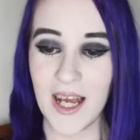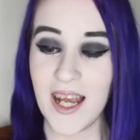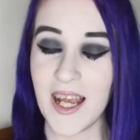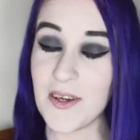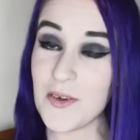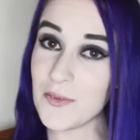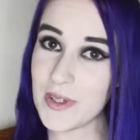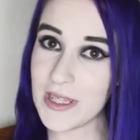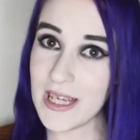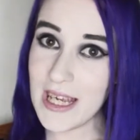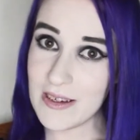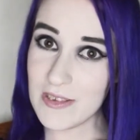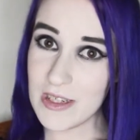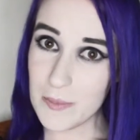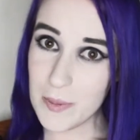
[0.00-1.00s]
I don't really
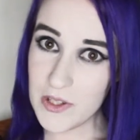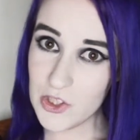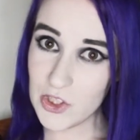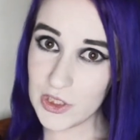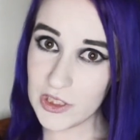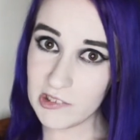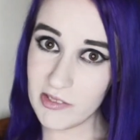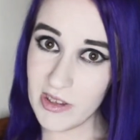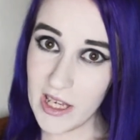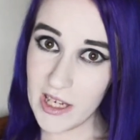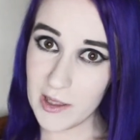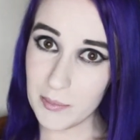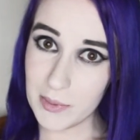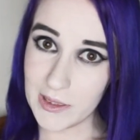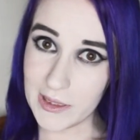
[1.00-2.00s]
have any pictures of
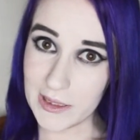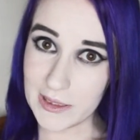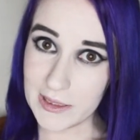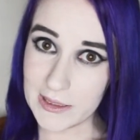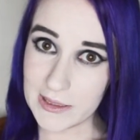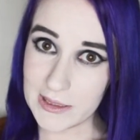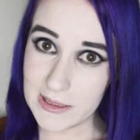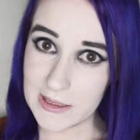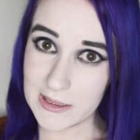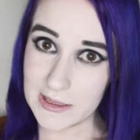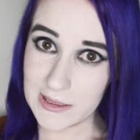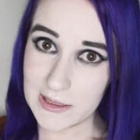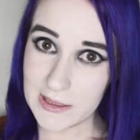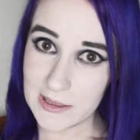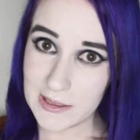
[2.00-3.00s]
that because,
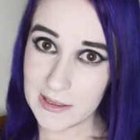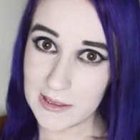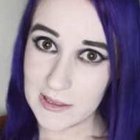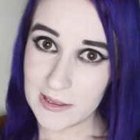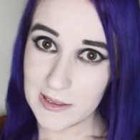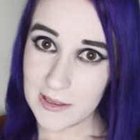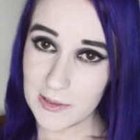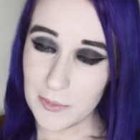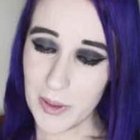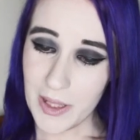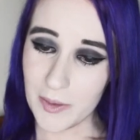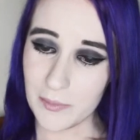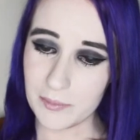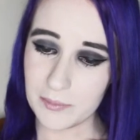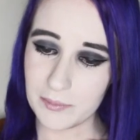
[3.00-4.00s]

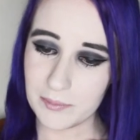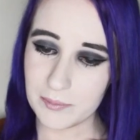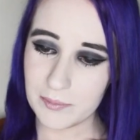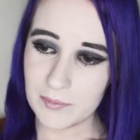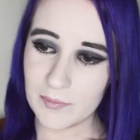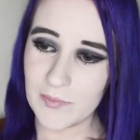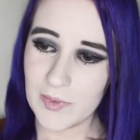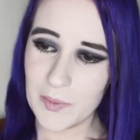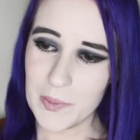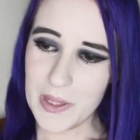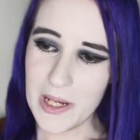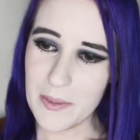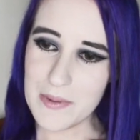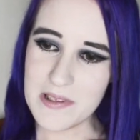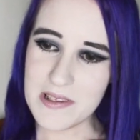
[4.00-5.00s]
well, when
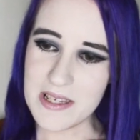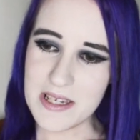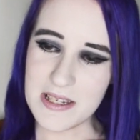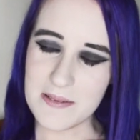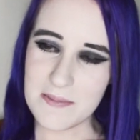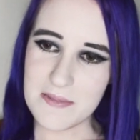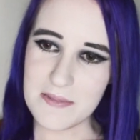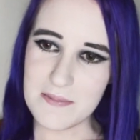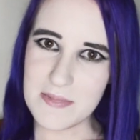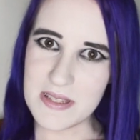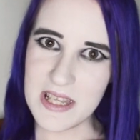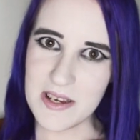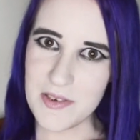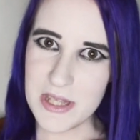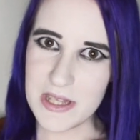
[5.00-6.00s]
I was in
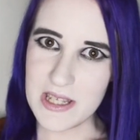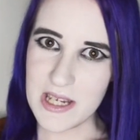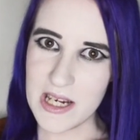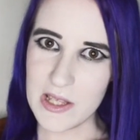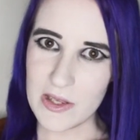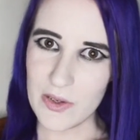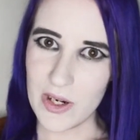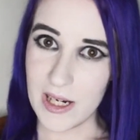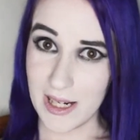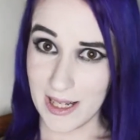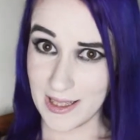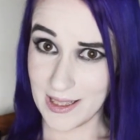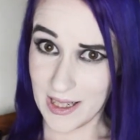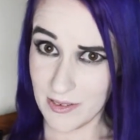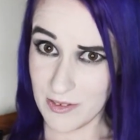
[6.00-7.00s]
7th to 8th grade, I
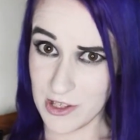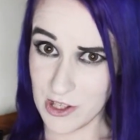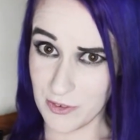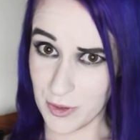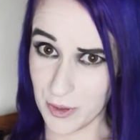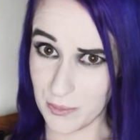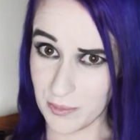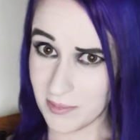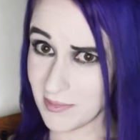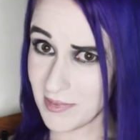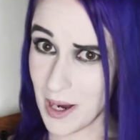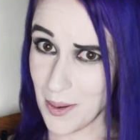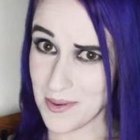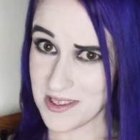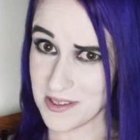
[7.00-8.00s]
didn't have a cell phone.
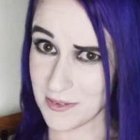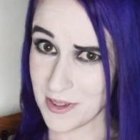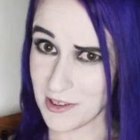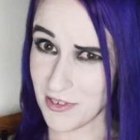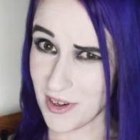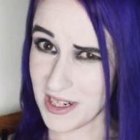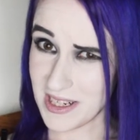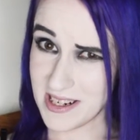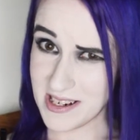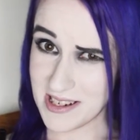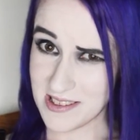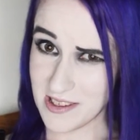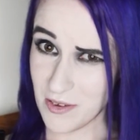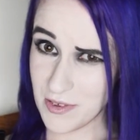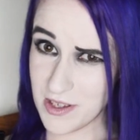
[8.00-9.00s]
I wasn't really fond of taking
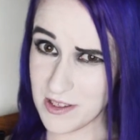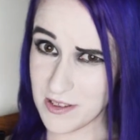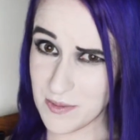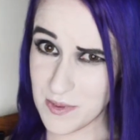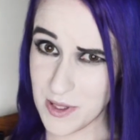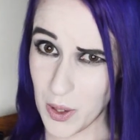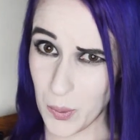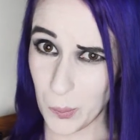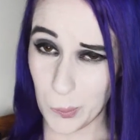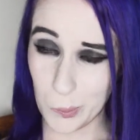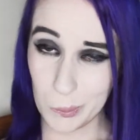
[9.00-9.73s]
selfies, so.